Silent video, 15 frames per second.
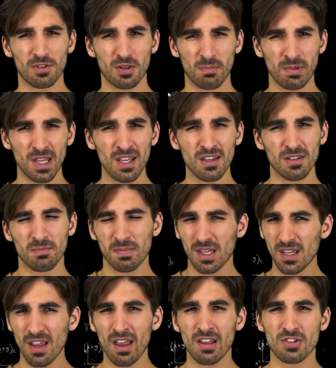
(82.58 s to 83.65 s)
the P in
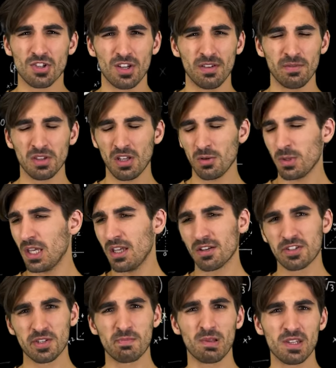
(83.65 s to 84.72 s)
pH, even though he
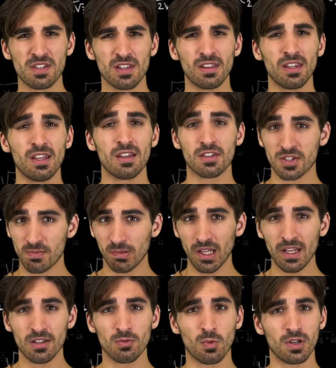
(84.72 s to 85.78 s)
explicitly
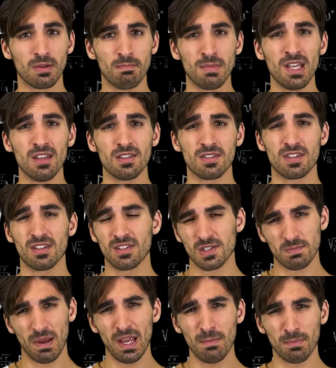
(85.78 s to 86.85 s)
explained what it means in his
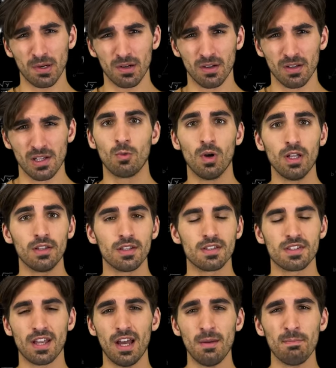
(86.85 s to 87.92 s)
paper. Well, as
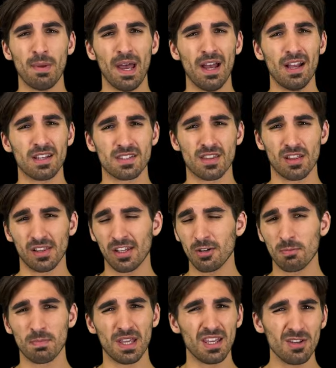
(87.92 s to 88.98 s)
time passed, the letter
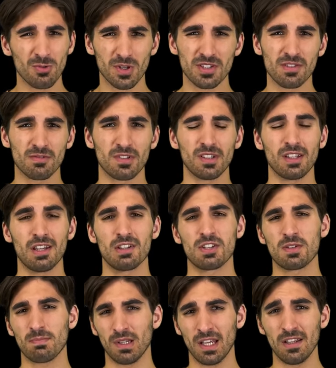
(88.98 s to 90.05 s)
P wasn't really
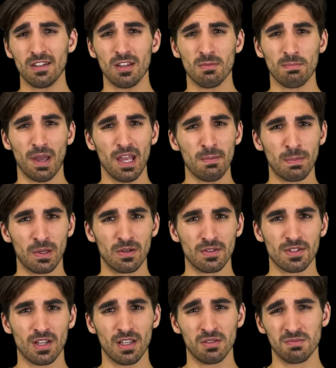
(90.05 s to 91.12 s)
explained in
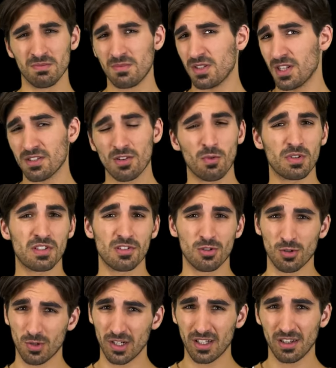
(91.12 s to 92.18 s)
papers, and since it wasn't
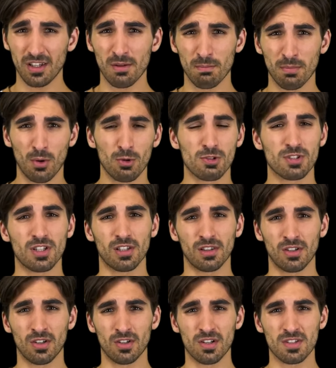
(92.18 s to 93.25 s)
critically important to
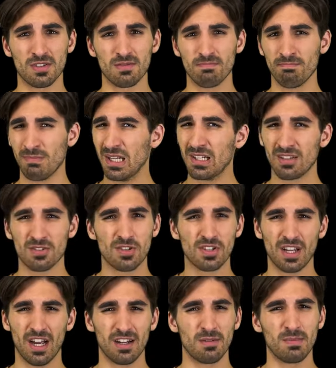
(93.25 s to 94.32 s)
learn, its meaning just
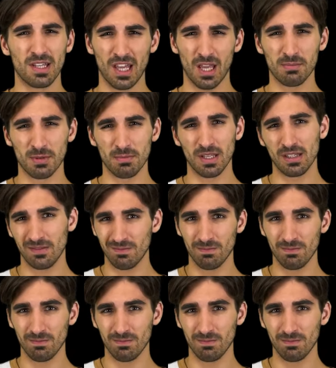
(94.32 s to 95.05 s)
kind of became a bit